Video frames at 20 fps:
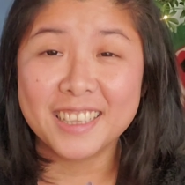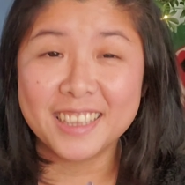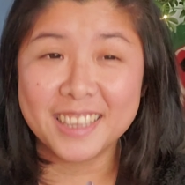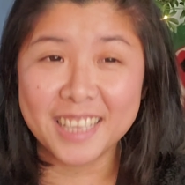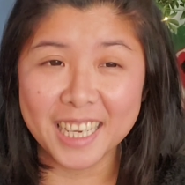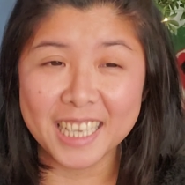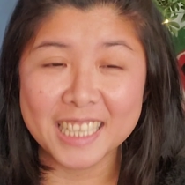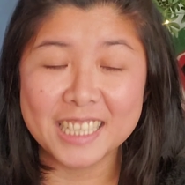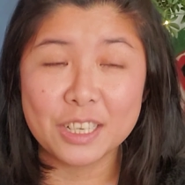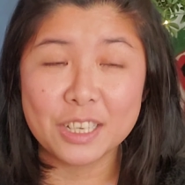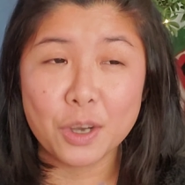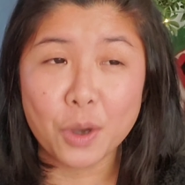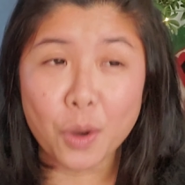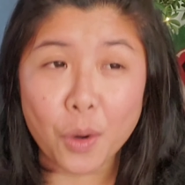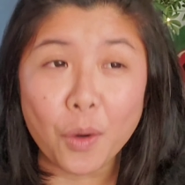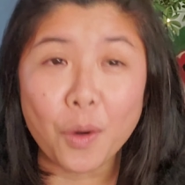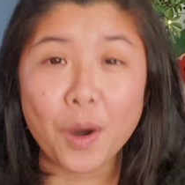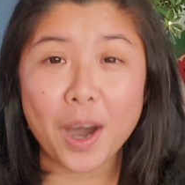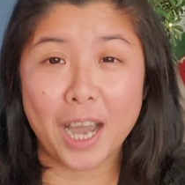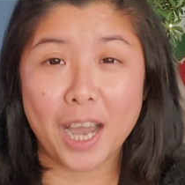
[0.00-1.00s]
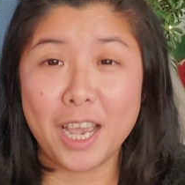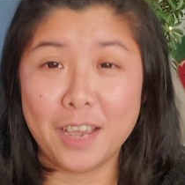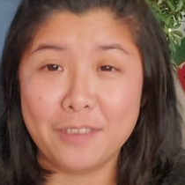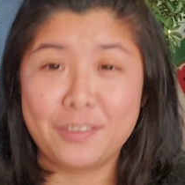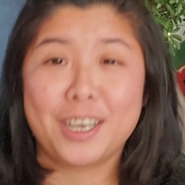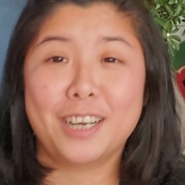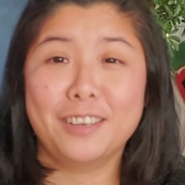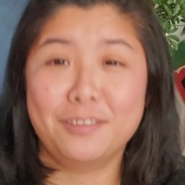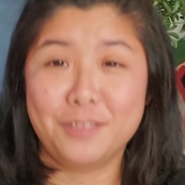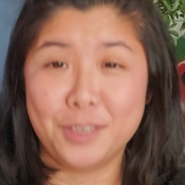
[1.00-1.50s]
That's all I
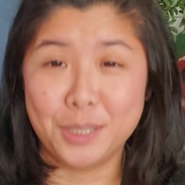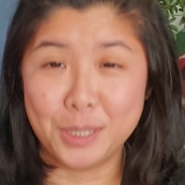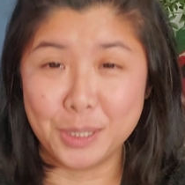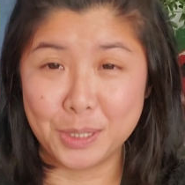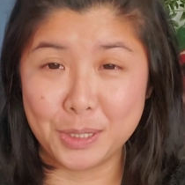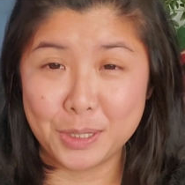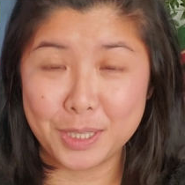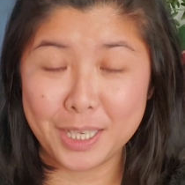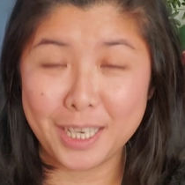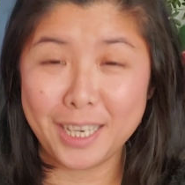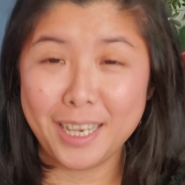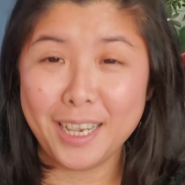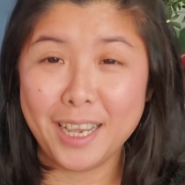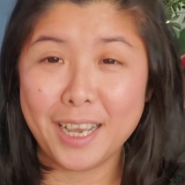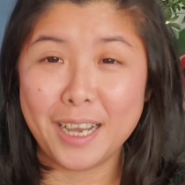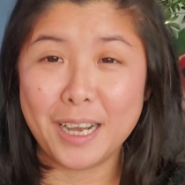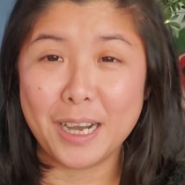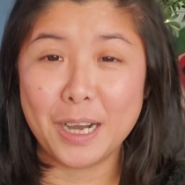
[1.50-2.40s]
have got for you today.